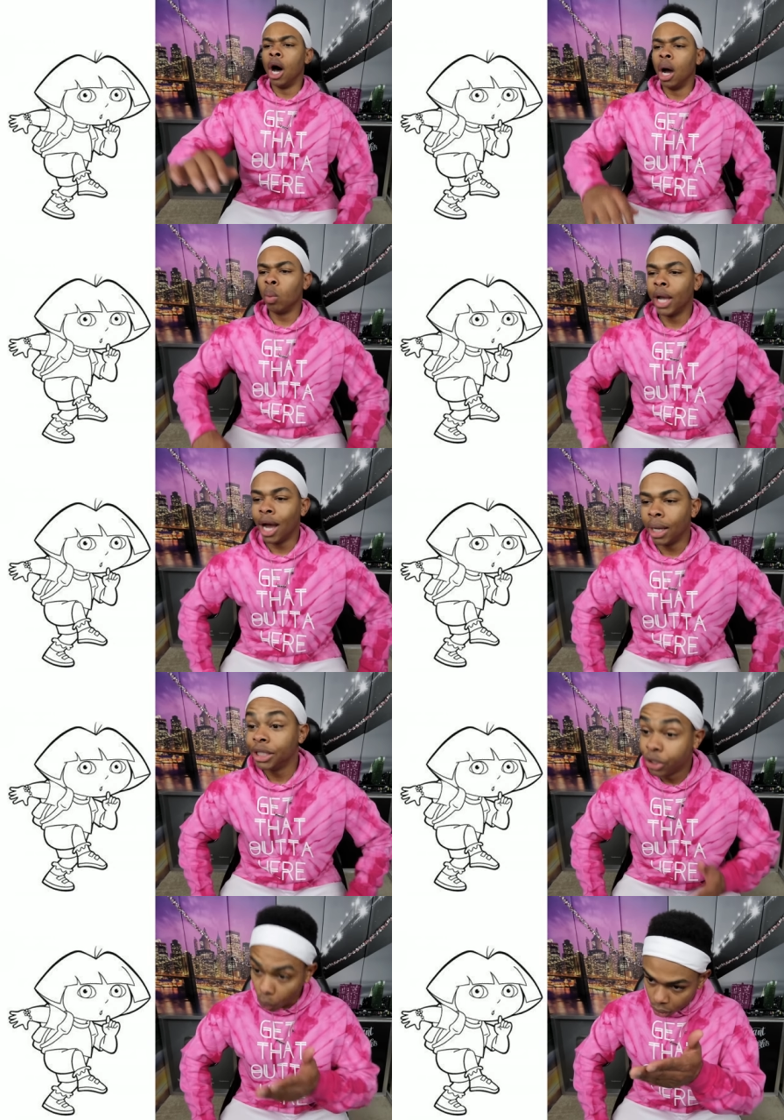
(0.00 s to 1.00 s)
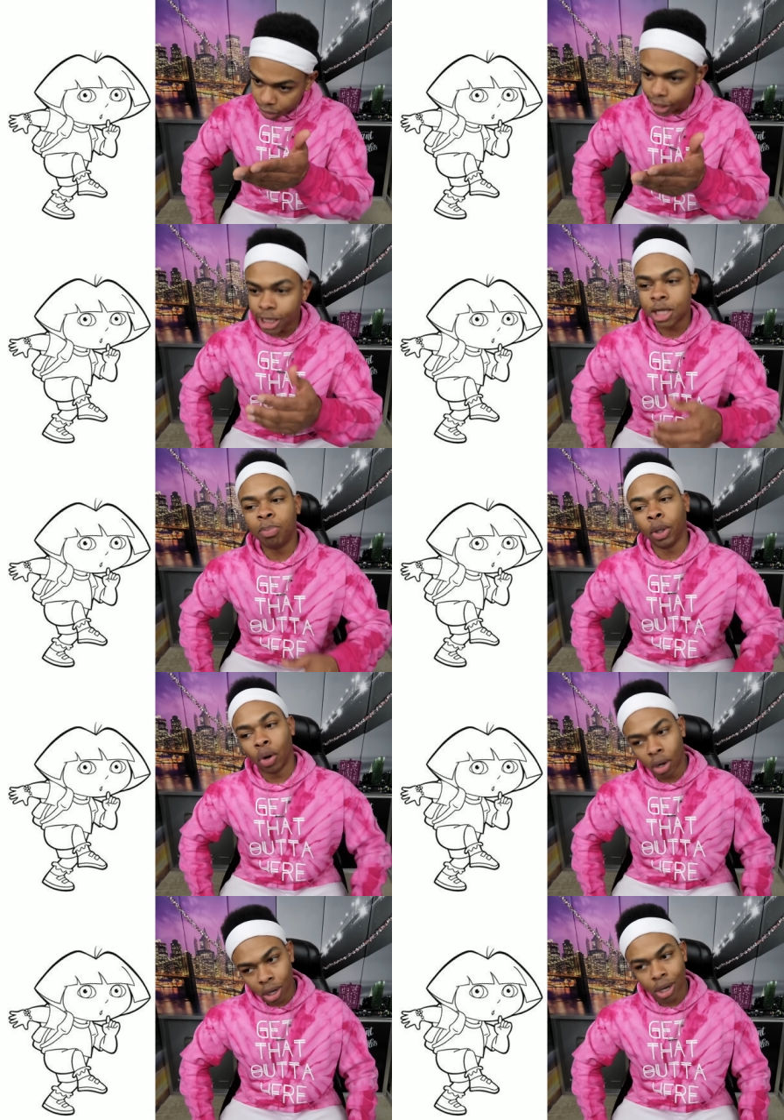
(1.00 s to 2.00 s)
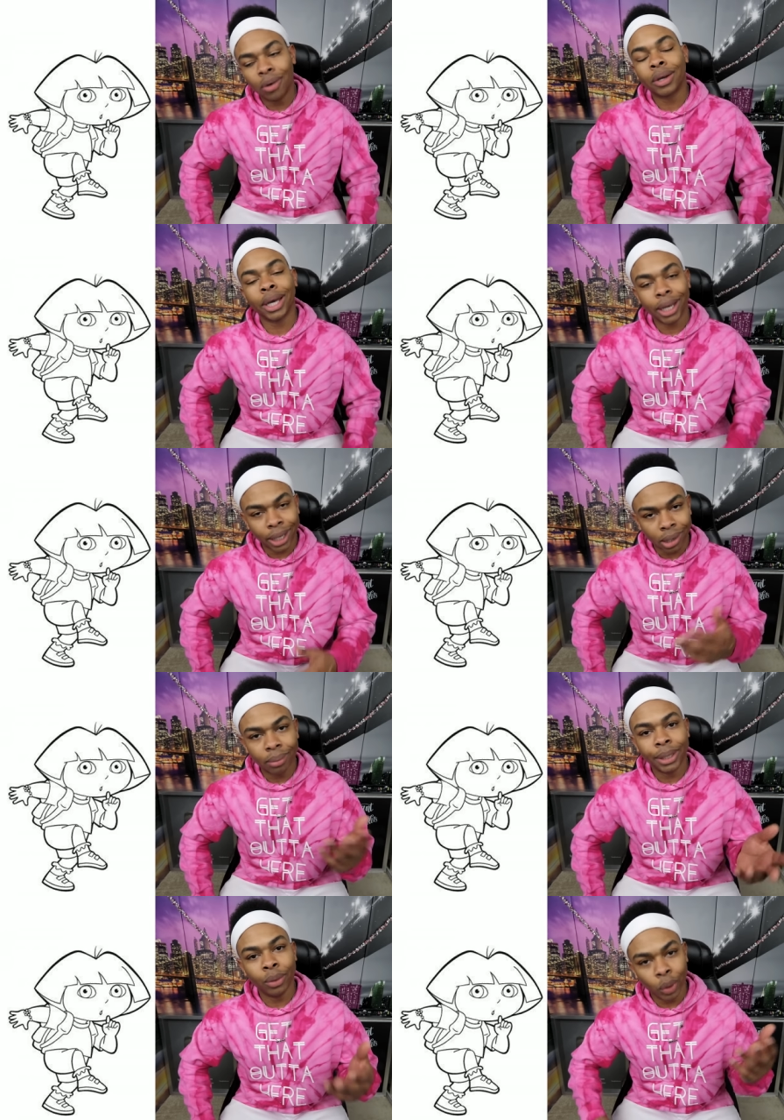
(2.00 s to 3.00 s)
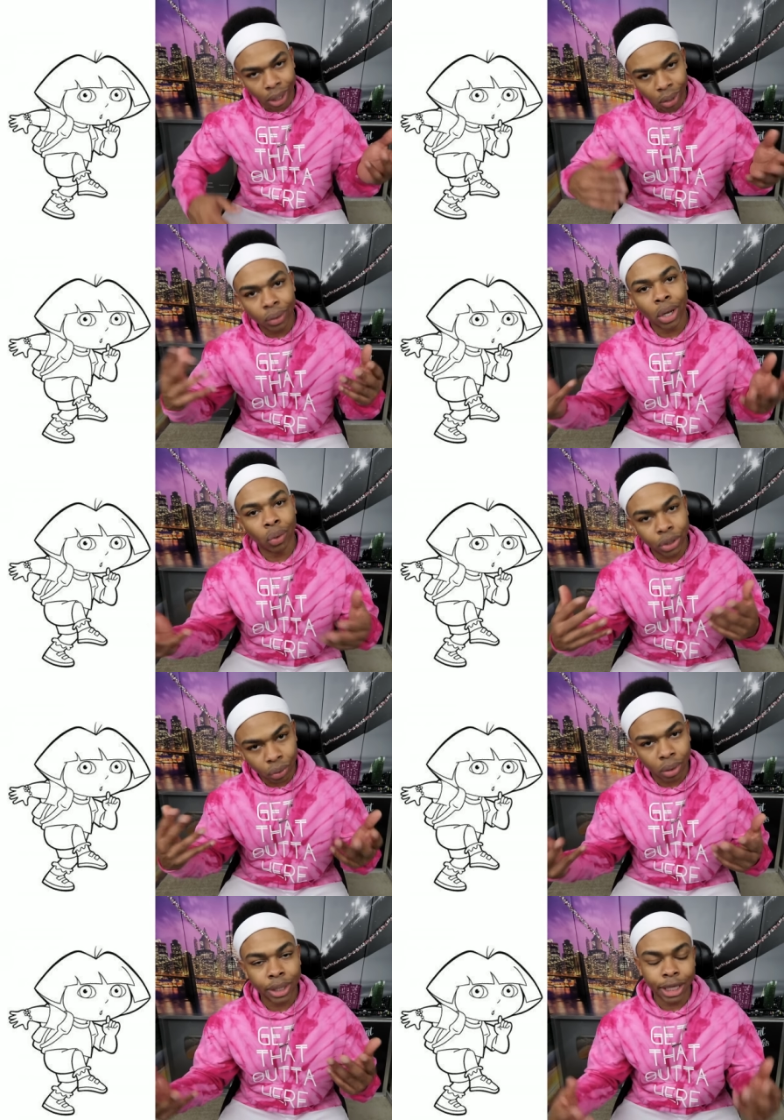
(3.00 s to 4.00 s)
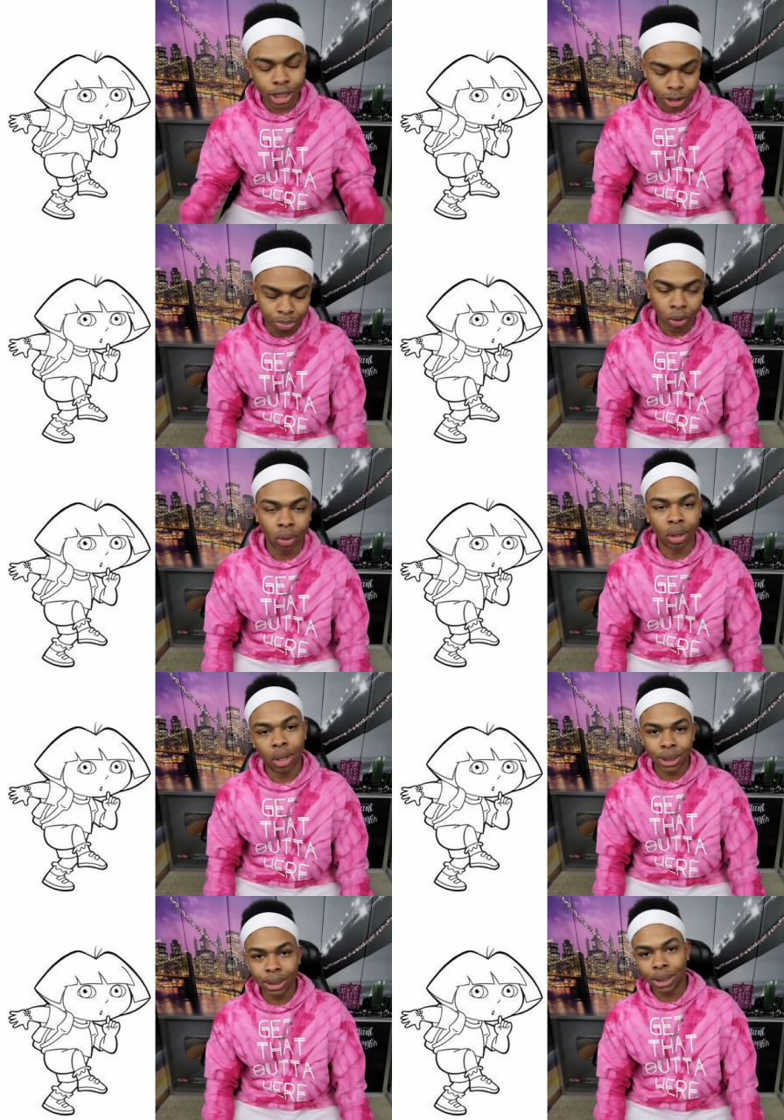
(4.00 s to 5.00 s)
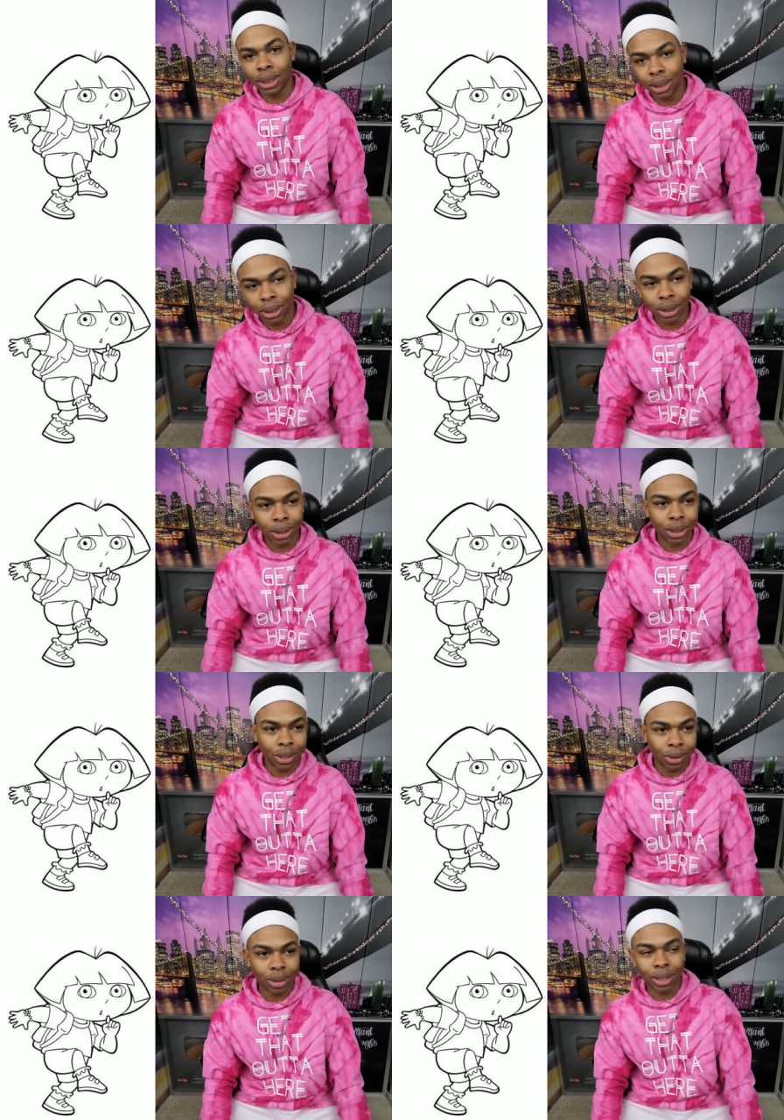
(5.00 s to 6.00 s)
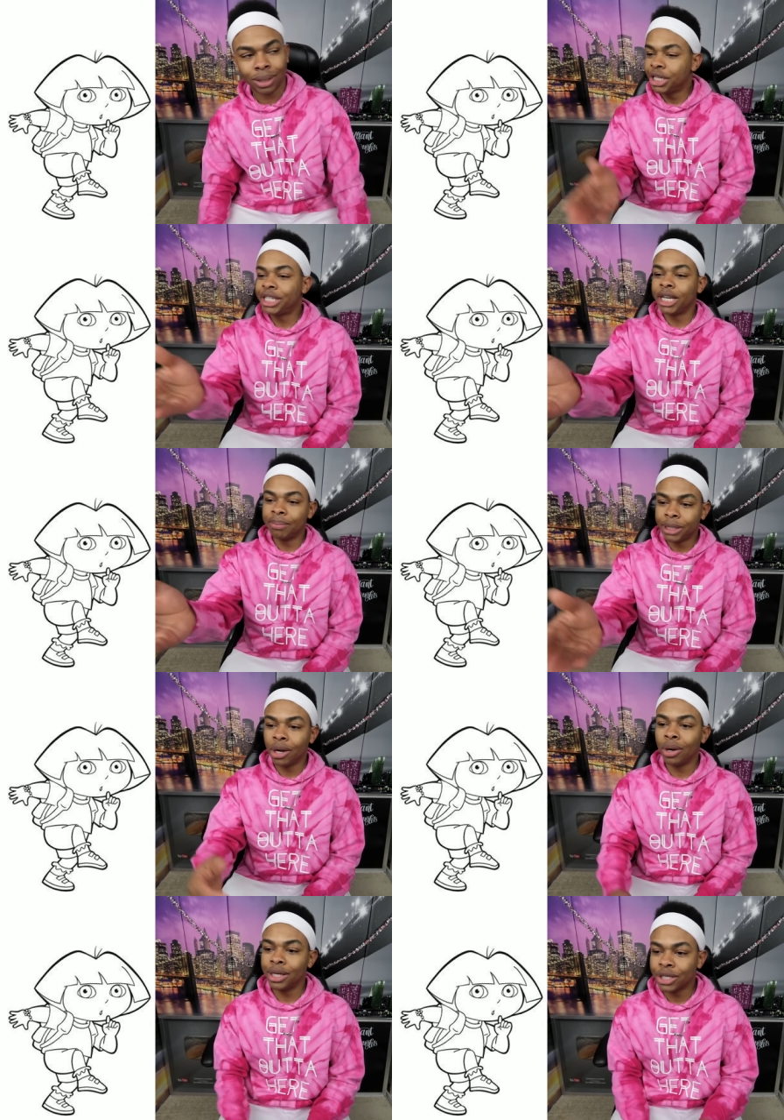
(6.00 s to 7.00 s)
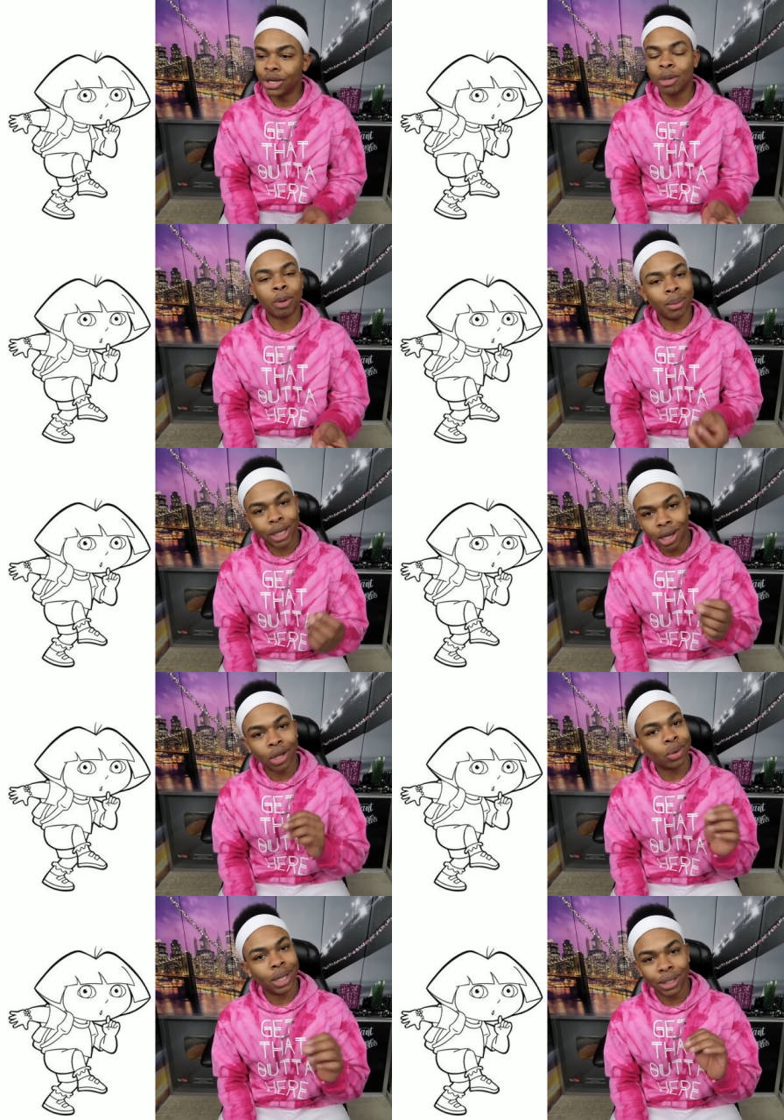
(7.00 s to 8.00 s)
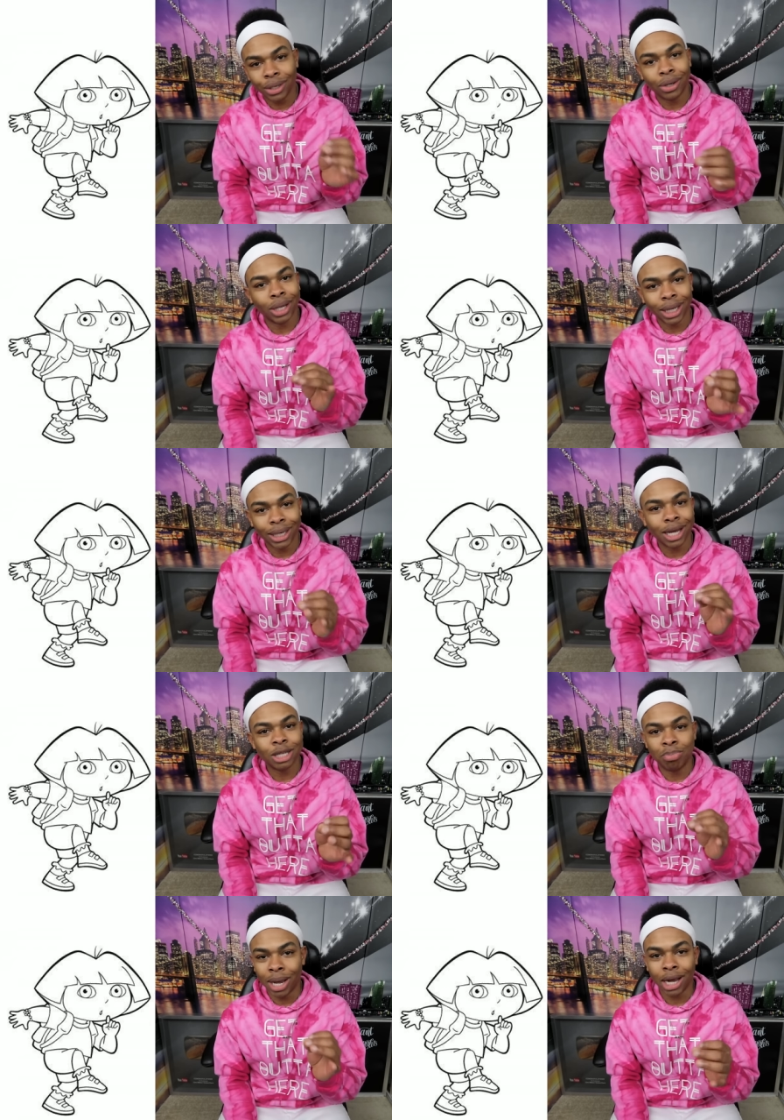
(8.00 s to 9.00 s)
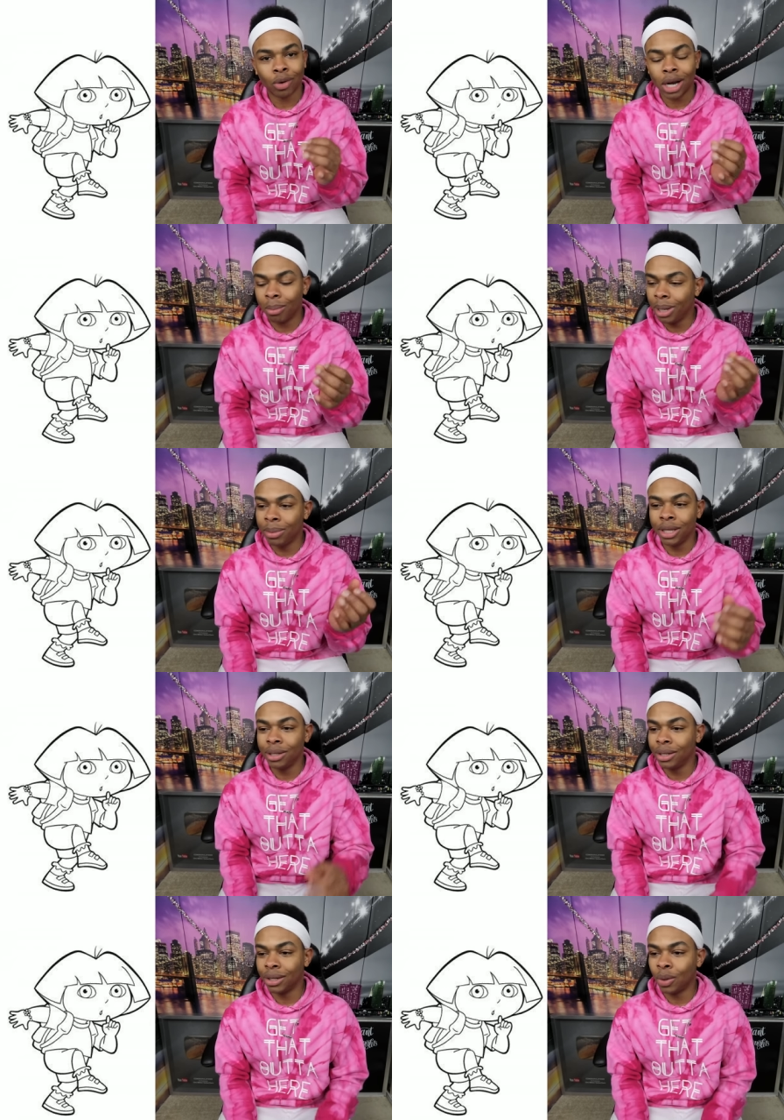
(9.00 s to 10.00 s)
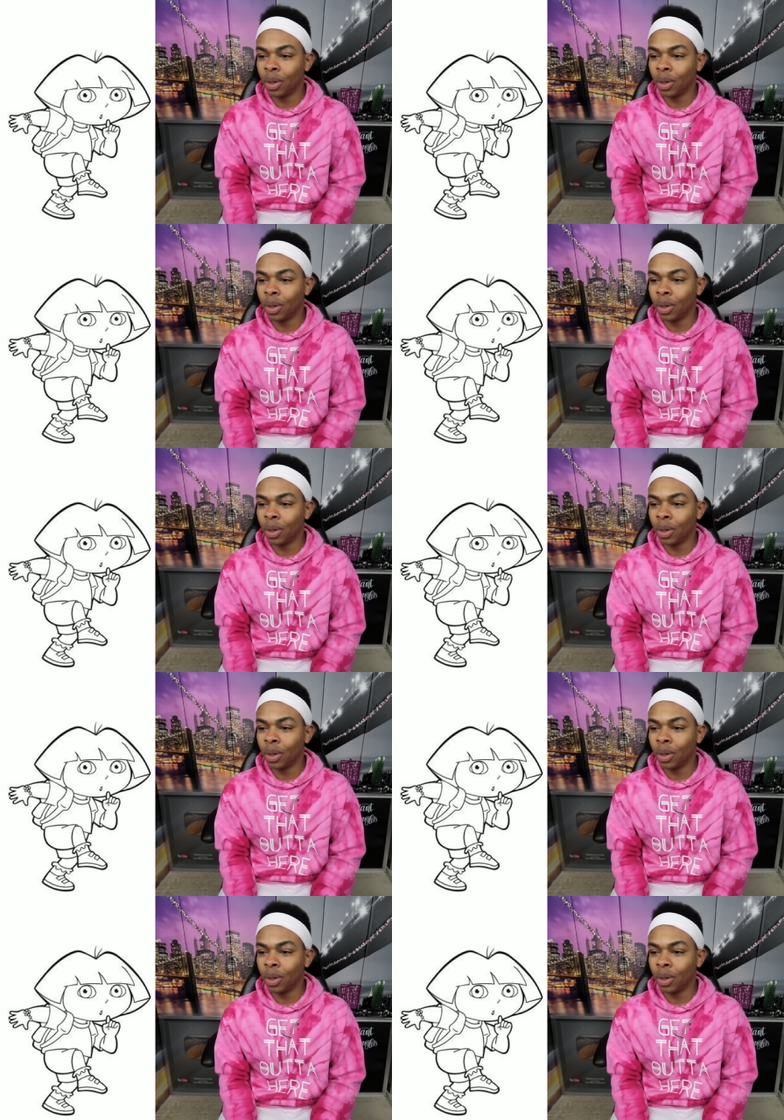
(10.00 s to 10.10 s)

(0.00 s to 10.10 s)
on, we got Dora the Explorer. Okay, I mean, we all know Dora the Explorer. Dora. She's tiptoeing, so you could probably color in, you know, like a nice background, maybe, you know,